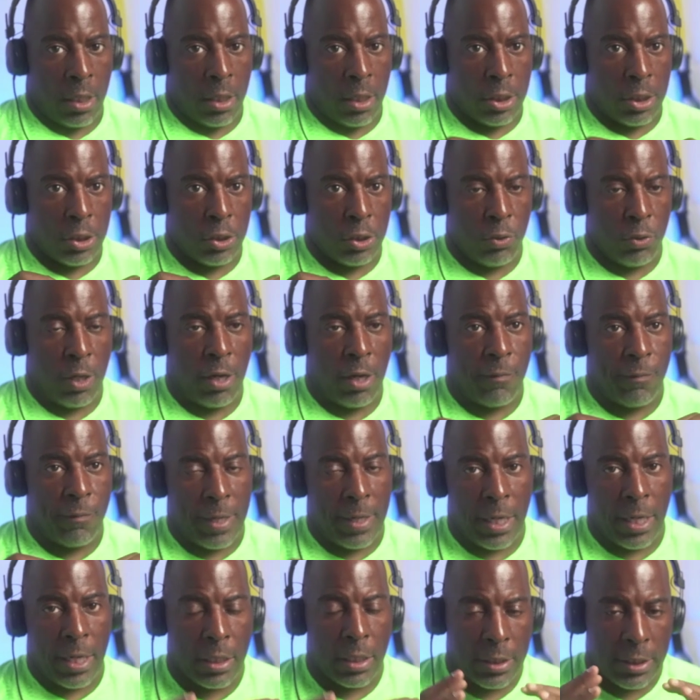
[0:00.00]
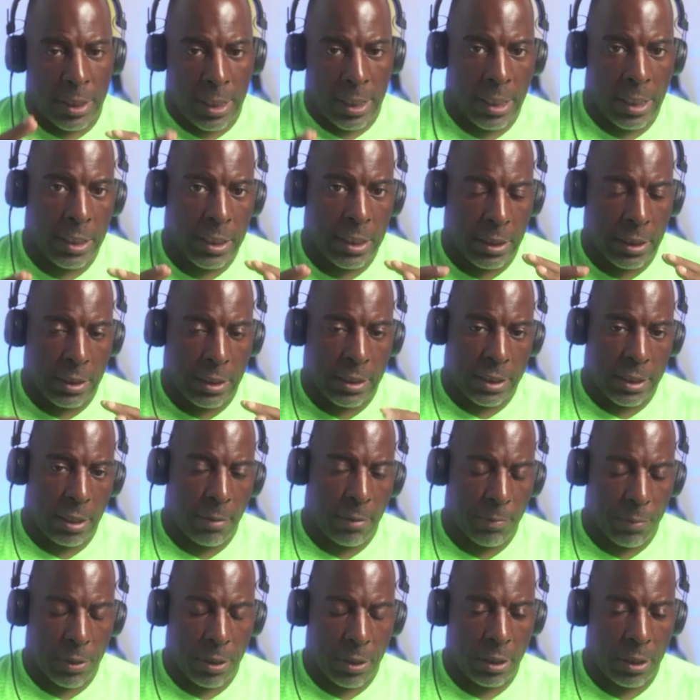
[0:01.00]
you have now taken
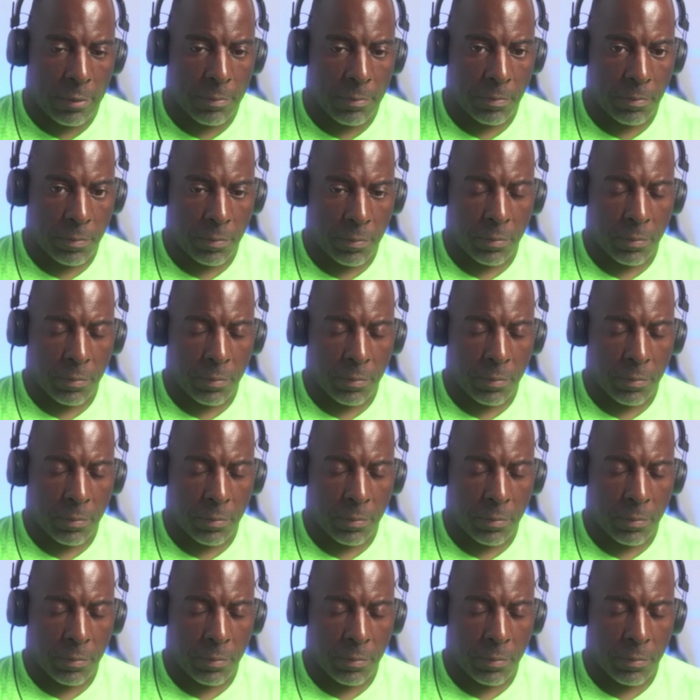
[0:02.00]
something